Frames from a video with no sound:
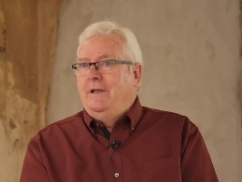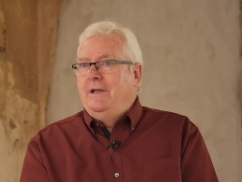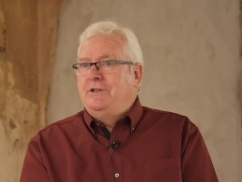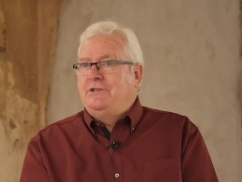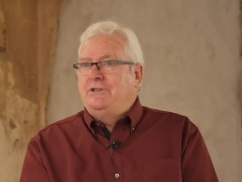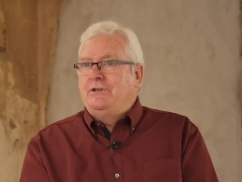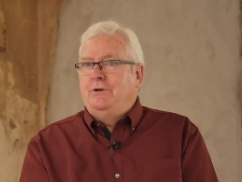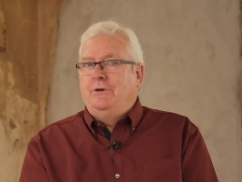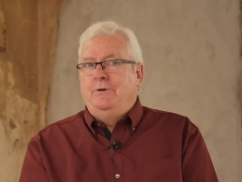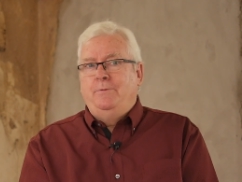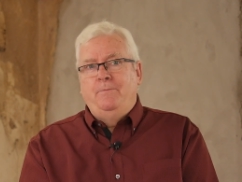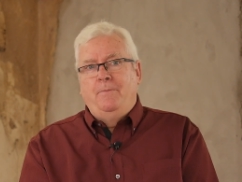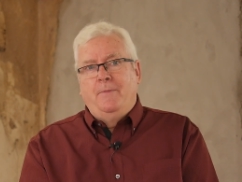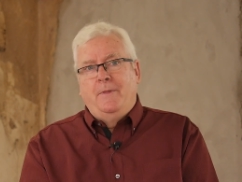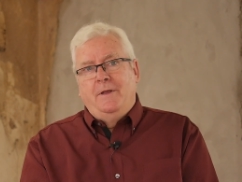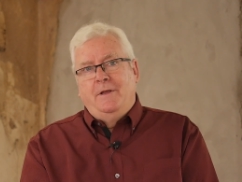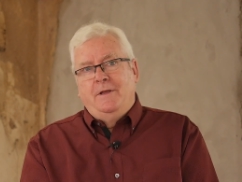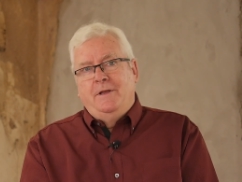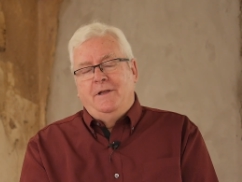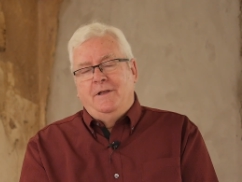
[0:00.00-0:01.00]
And so,
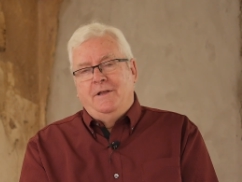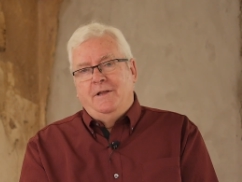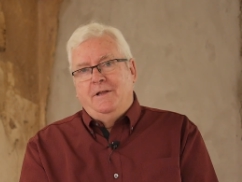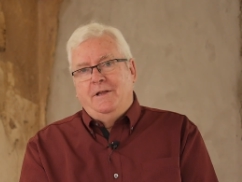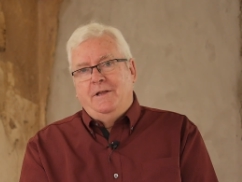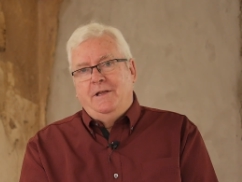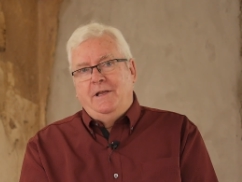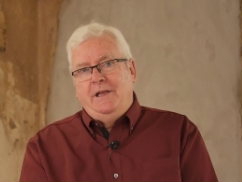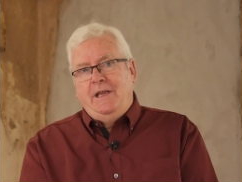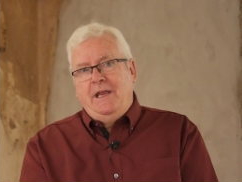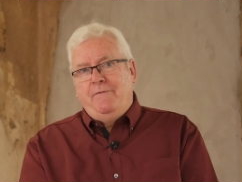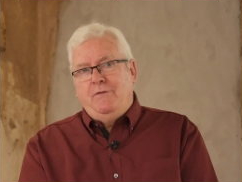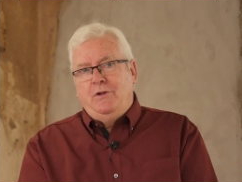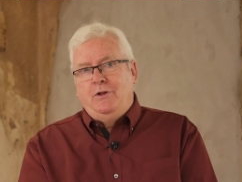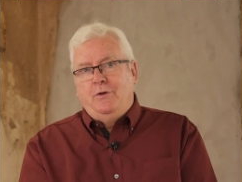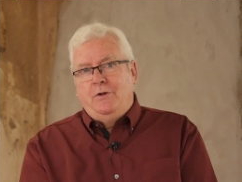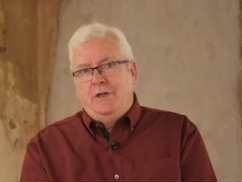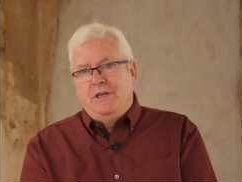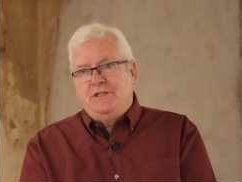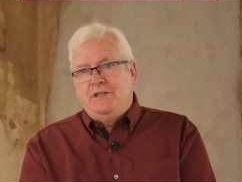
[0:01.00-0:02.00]
even
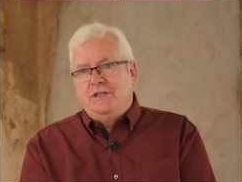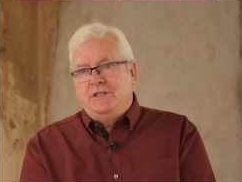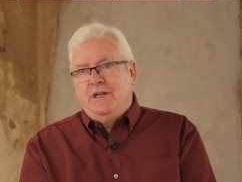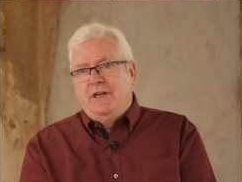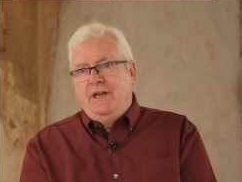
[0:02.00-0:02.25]
though this is